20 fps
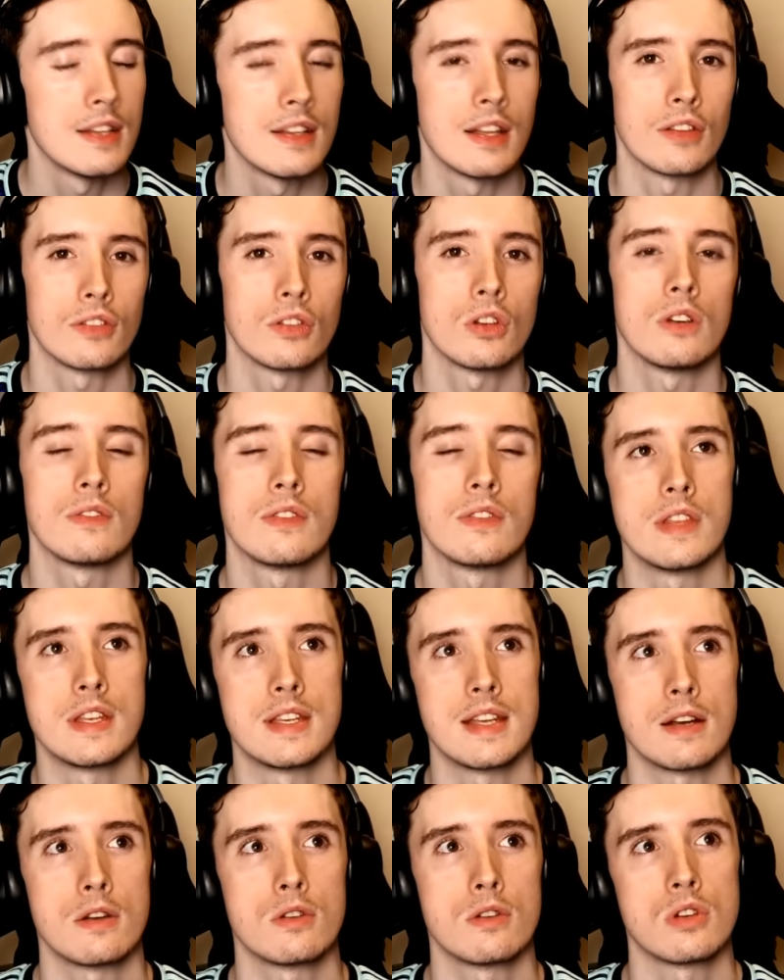That's sort of in the
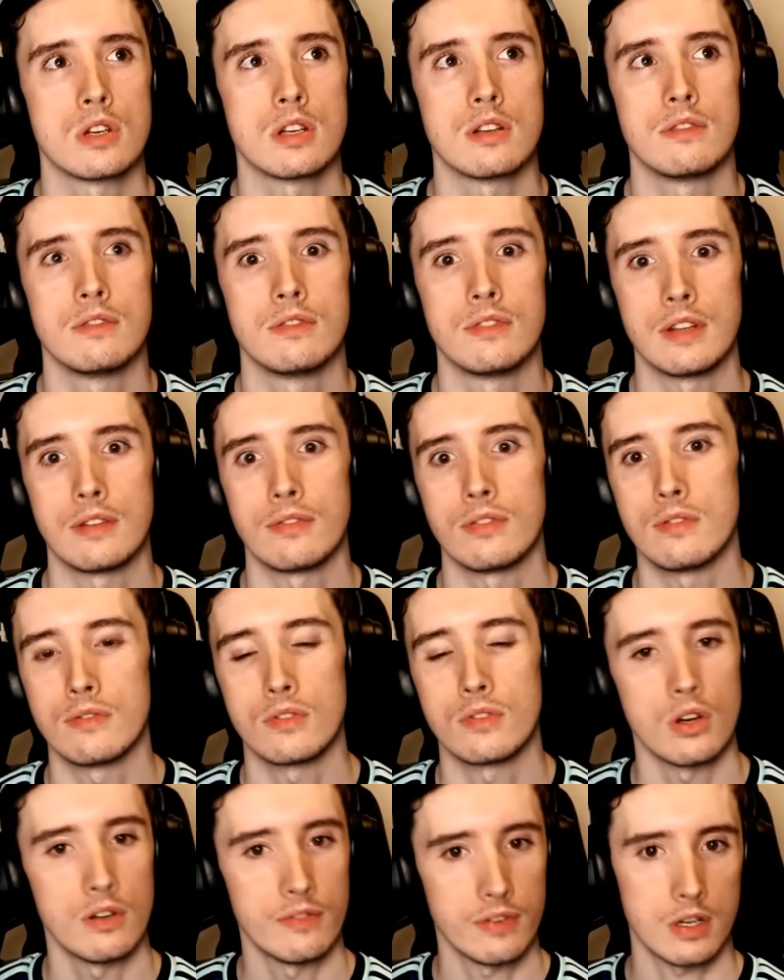territory of if you've
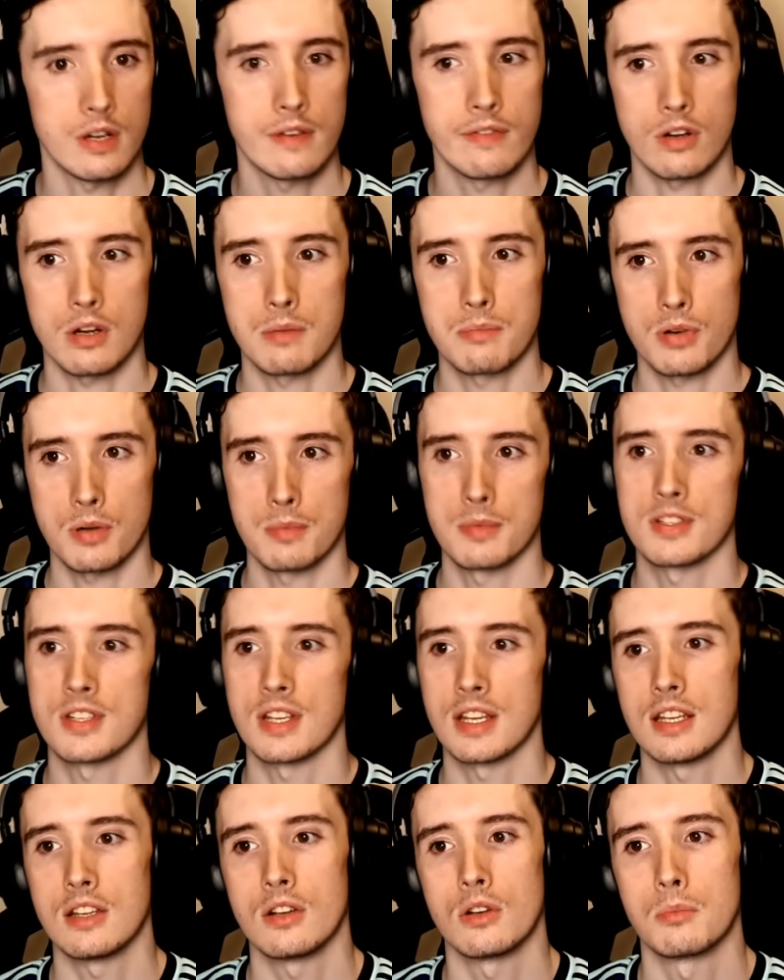got a very
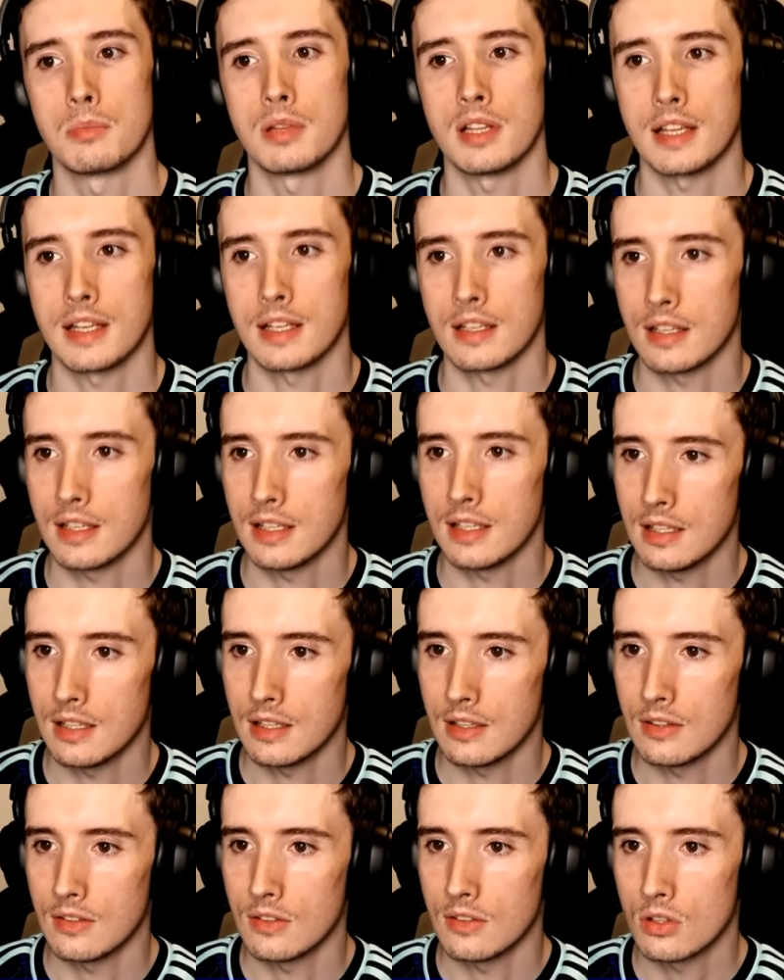promising young player. He
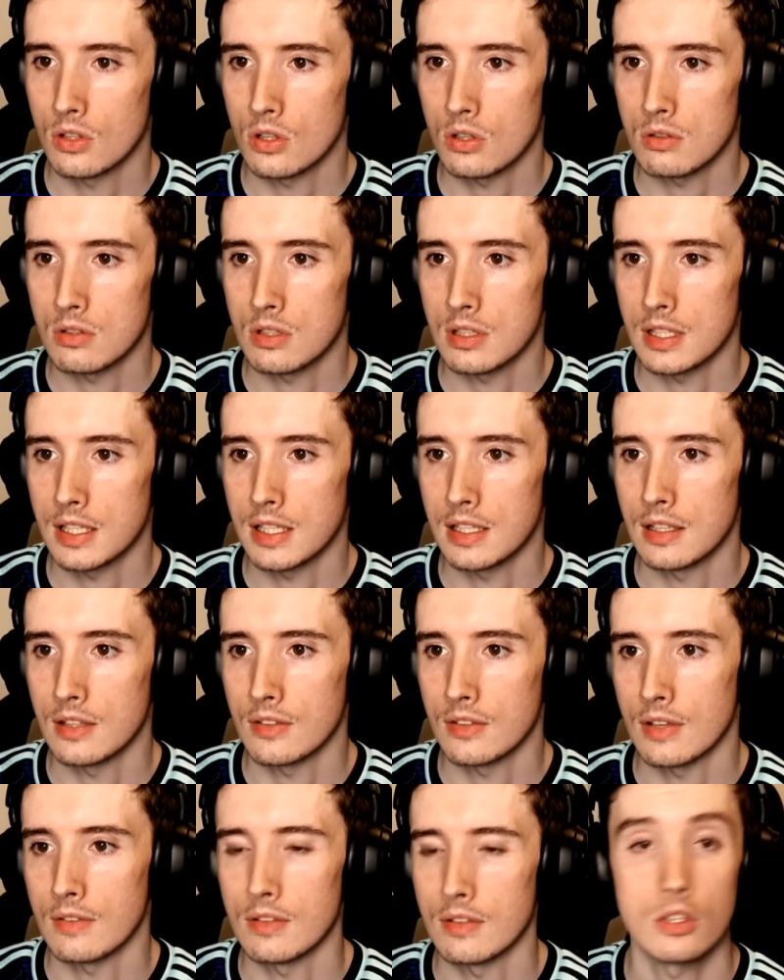is currently,
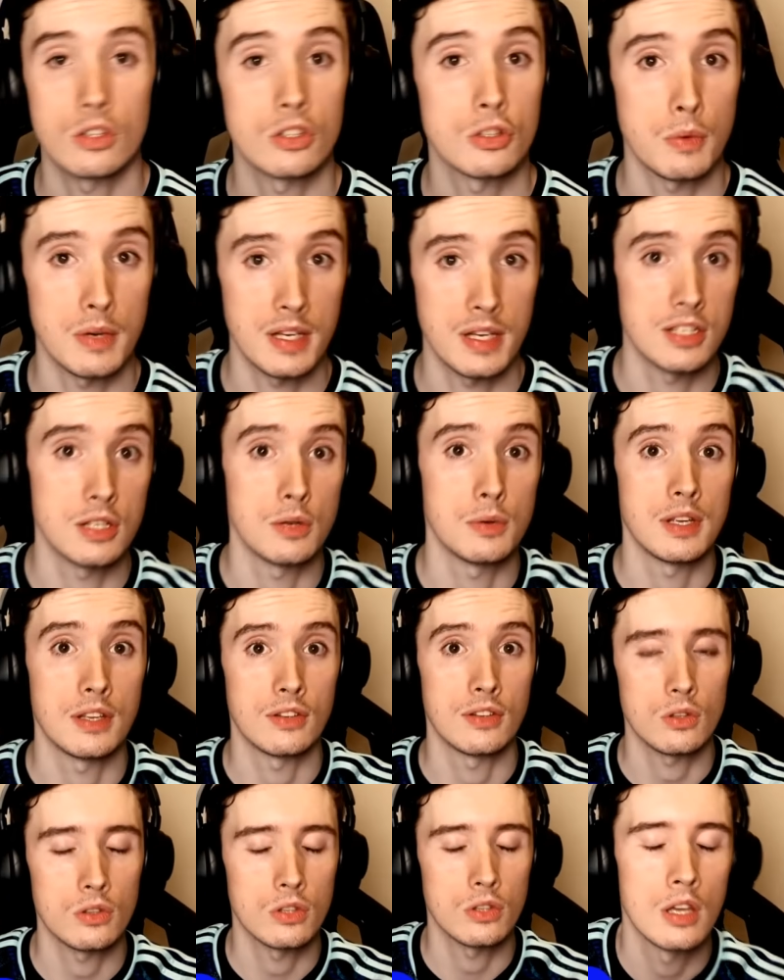let's have a look, 22
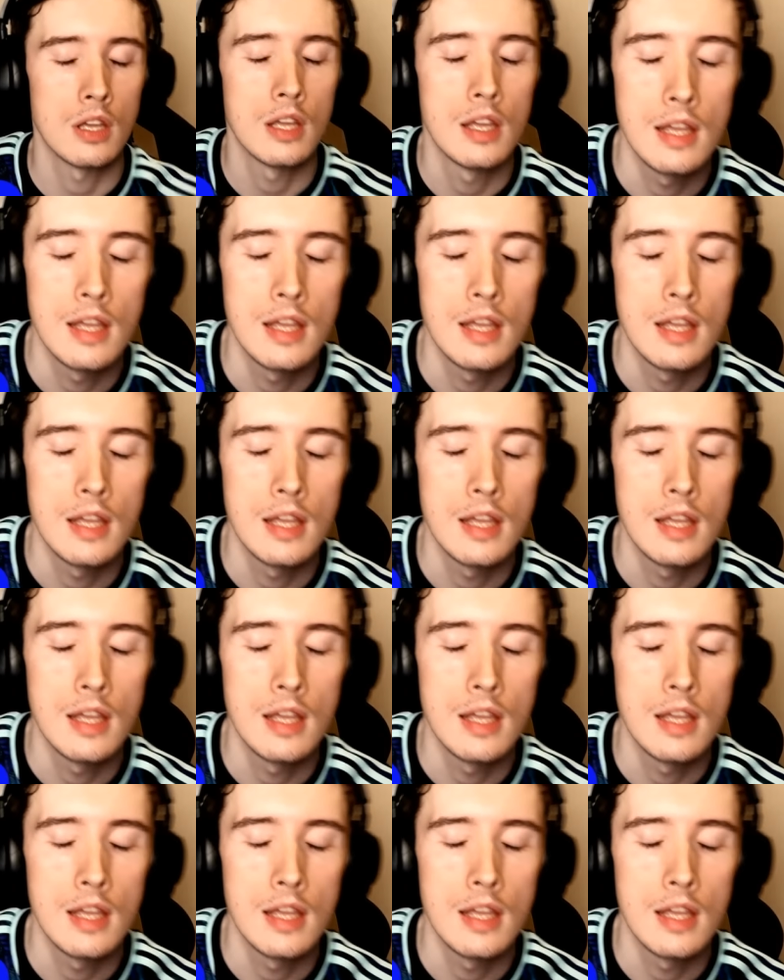years old.